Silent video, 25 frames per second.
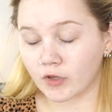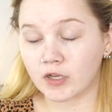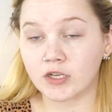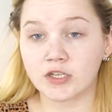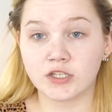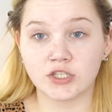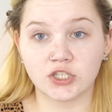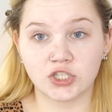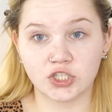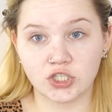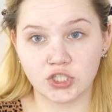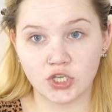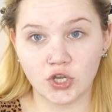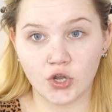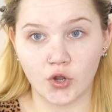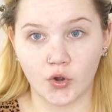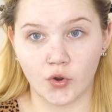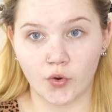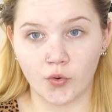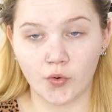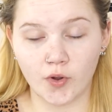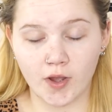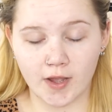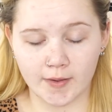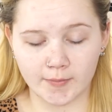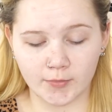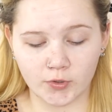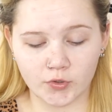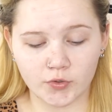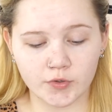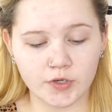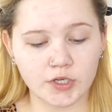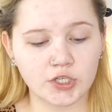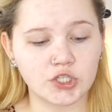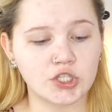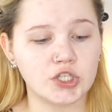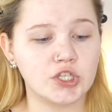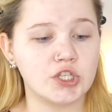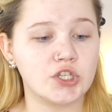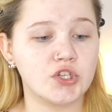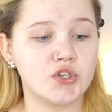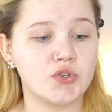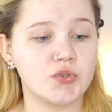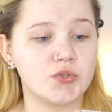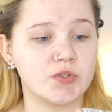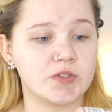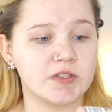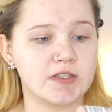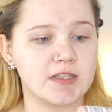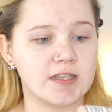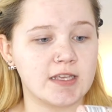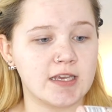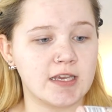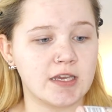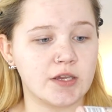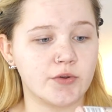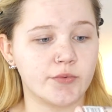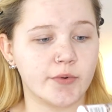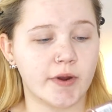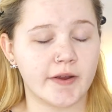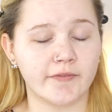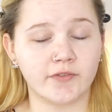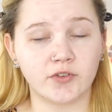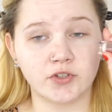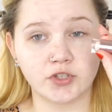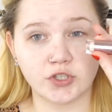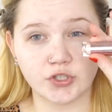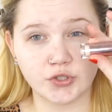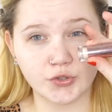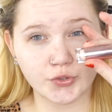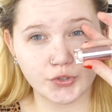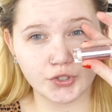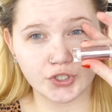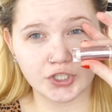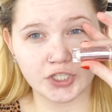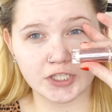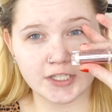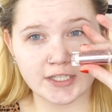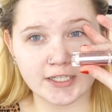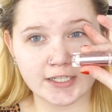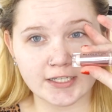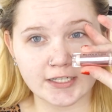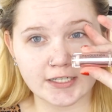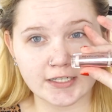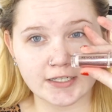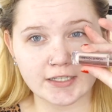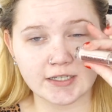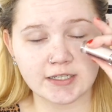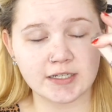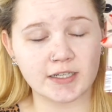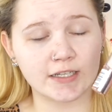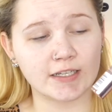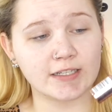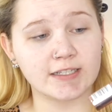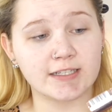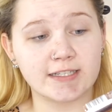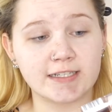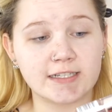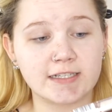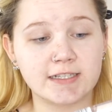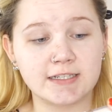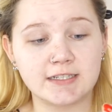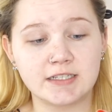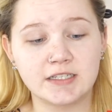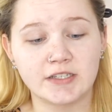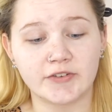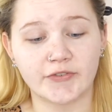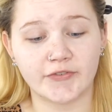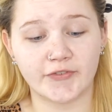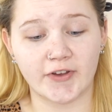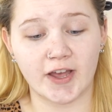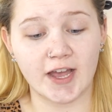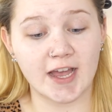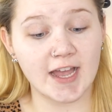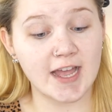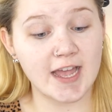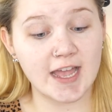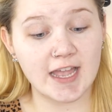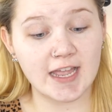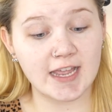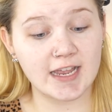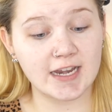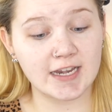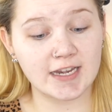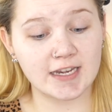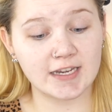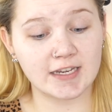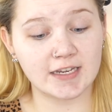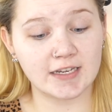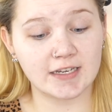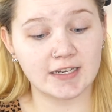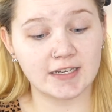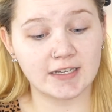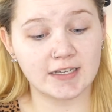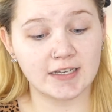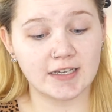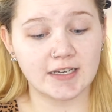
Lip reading: So I'm going to use the Revolution Conceal and Define